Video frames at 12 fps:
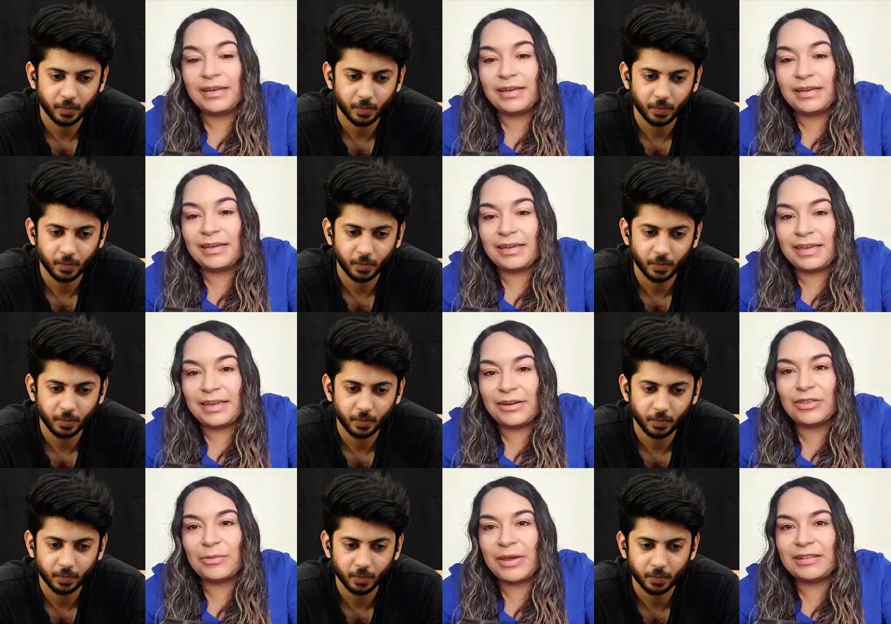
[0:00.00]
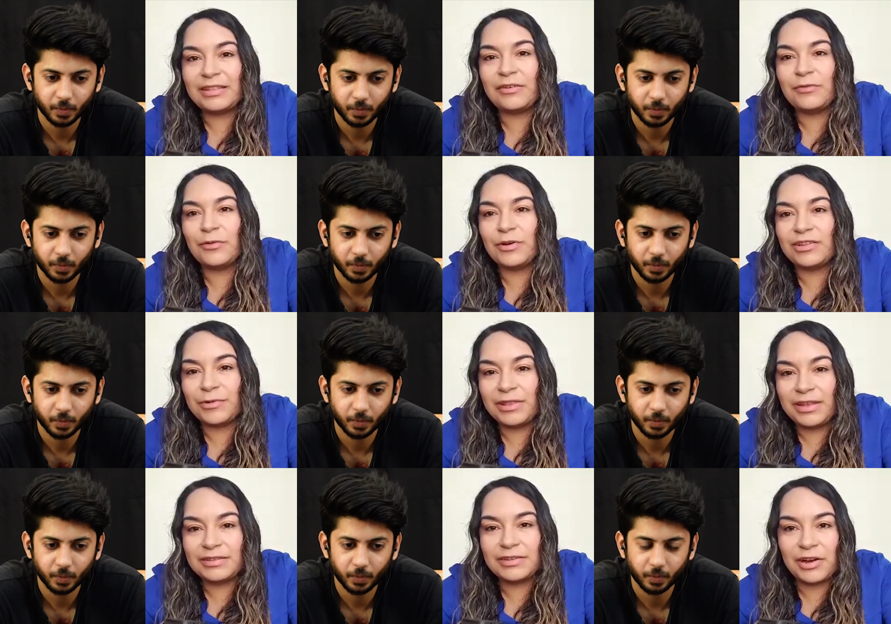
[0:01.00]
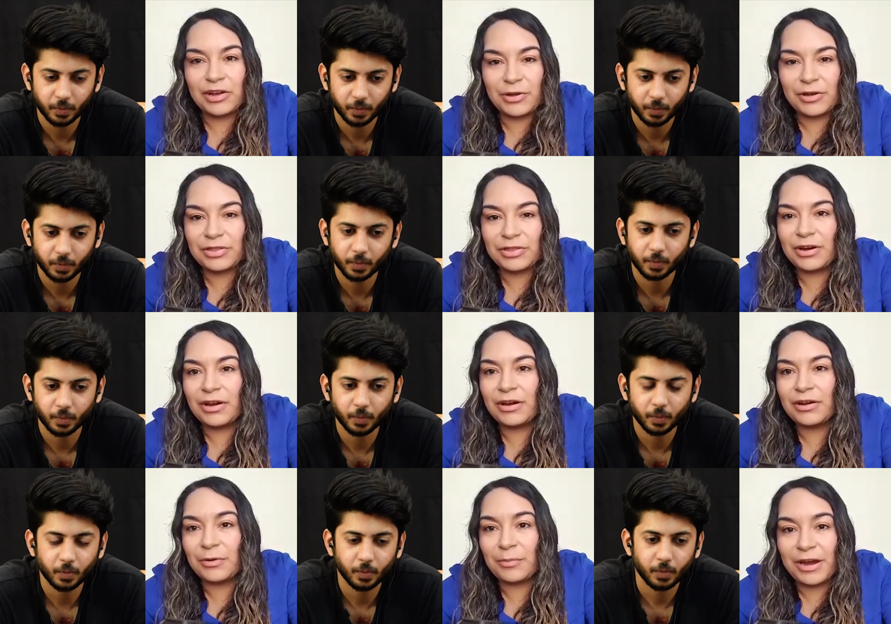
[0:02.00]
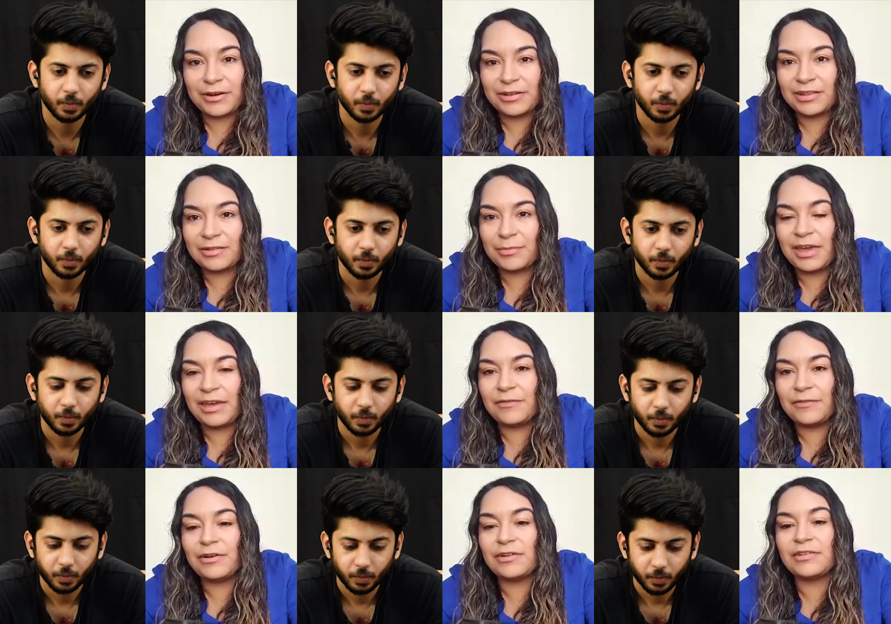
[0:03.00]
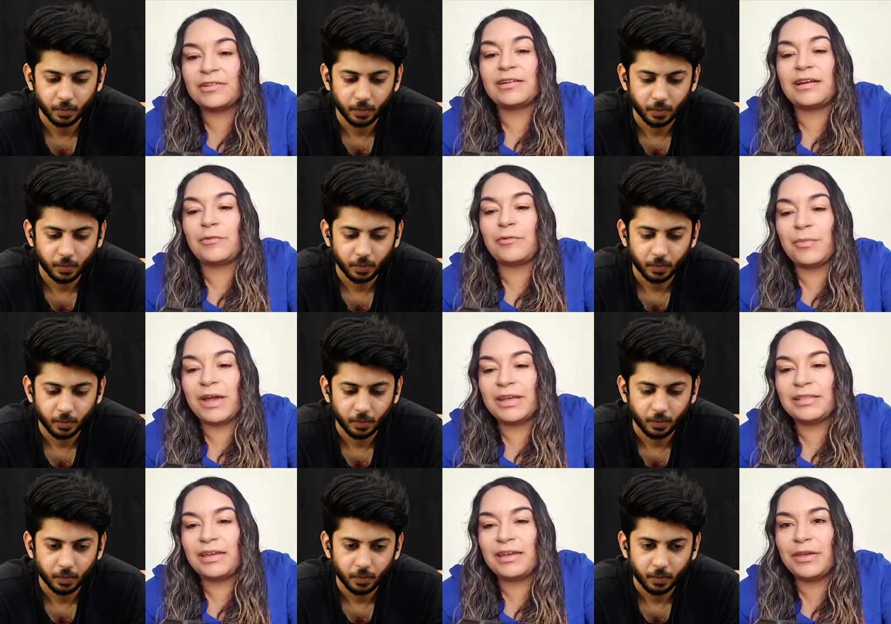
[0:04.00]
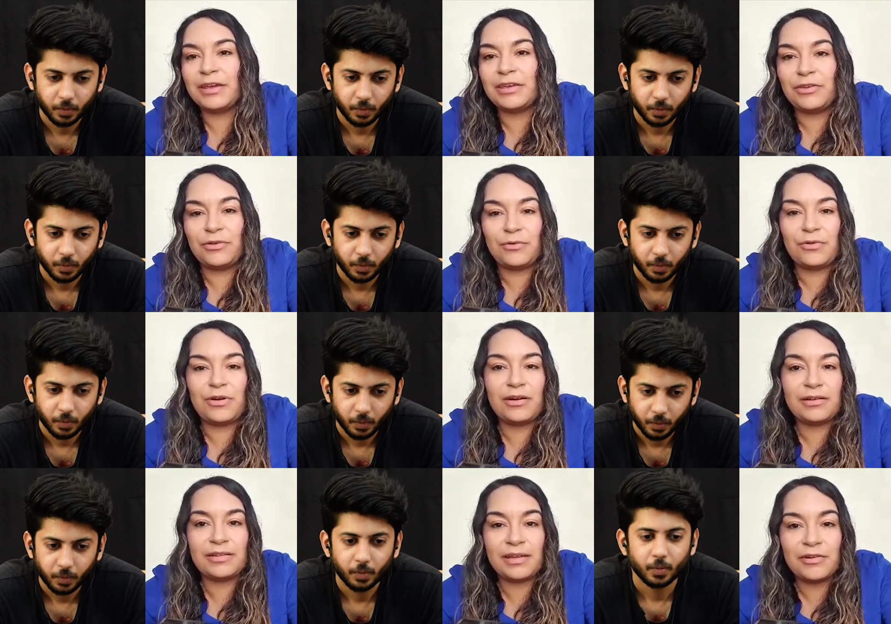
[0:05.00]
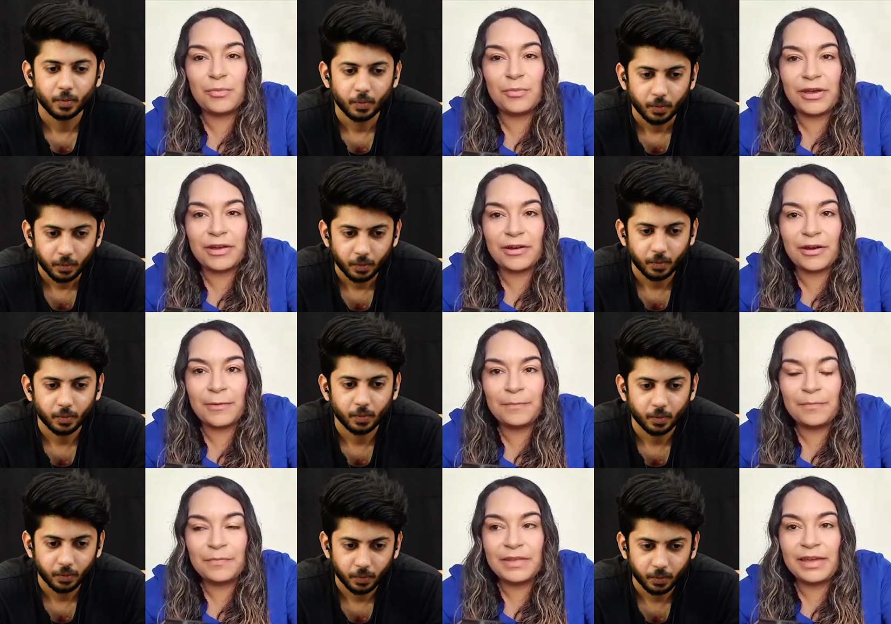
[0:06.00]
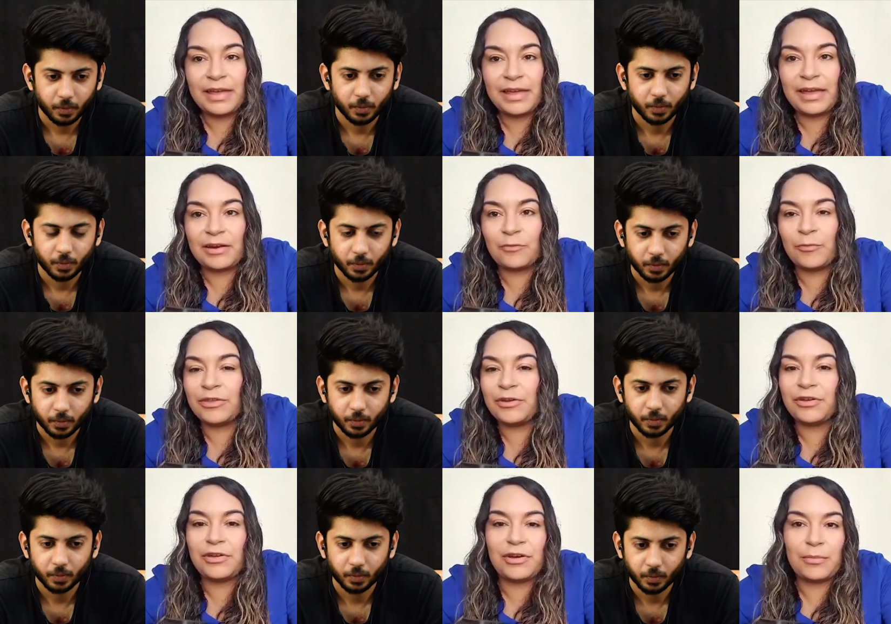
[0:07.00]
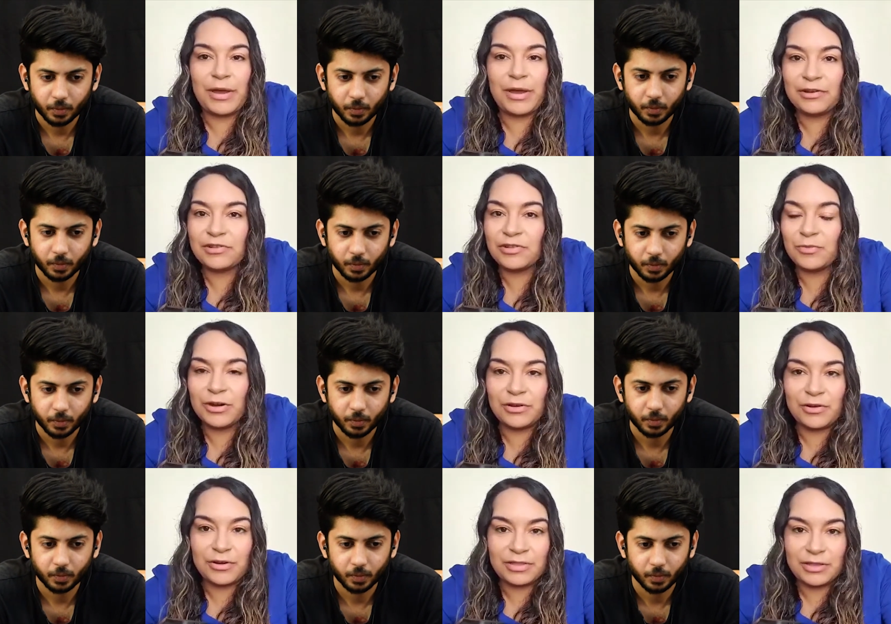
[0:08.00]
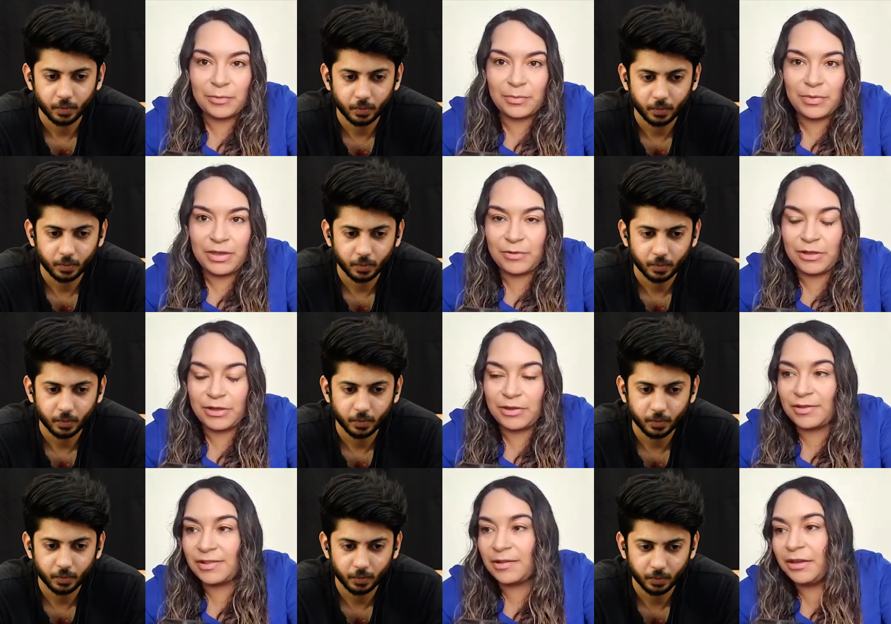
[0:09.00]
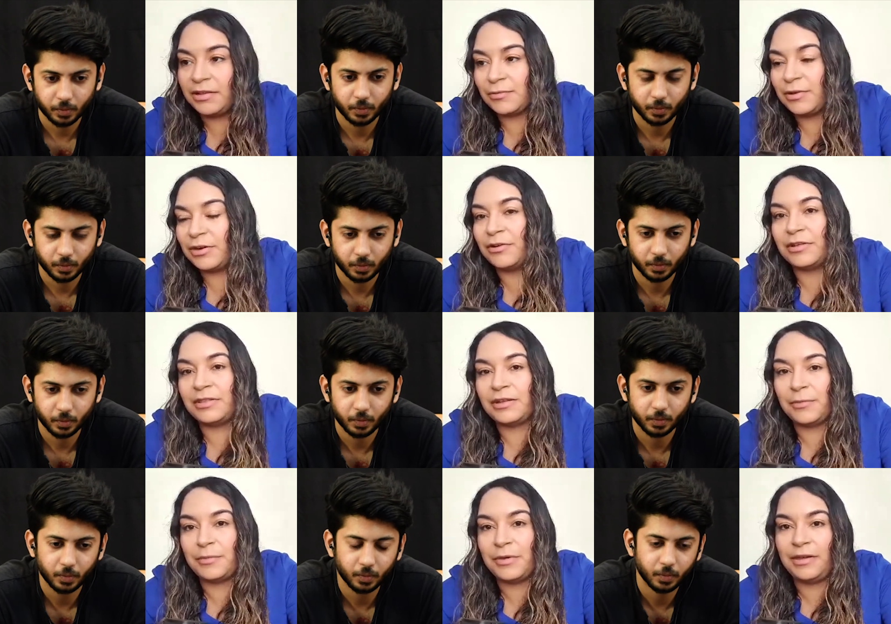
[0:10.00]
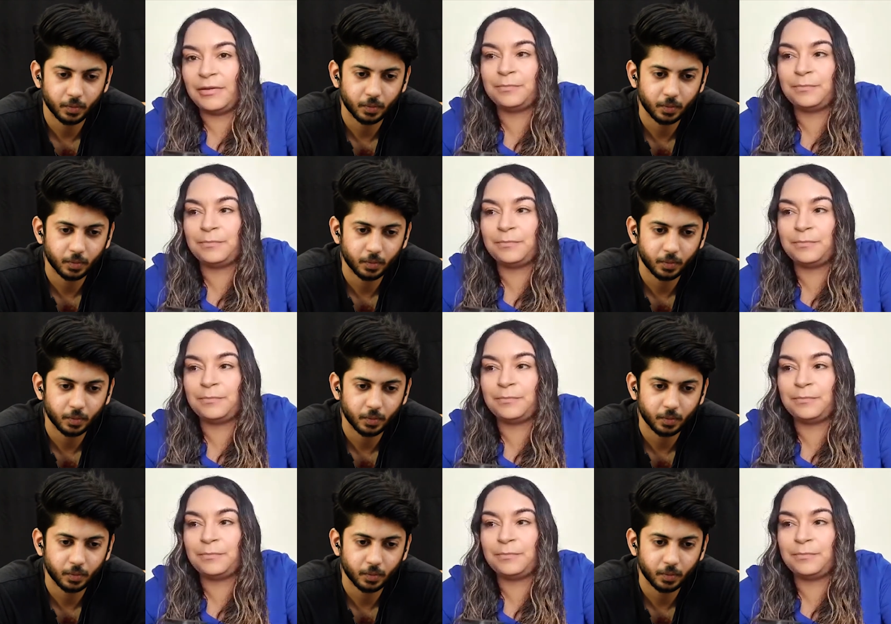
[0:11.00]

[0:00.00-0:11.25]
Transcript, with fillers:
Speaker 1: hear the pain in their voice when they talk about their parents' behaviors. I remind them, like, you are a cycle breaker. And whether your parents want to go to therapy, whether your siblings want to go to therapy,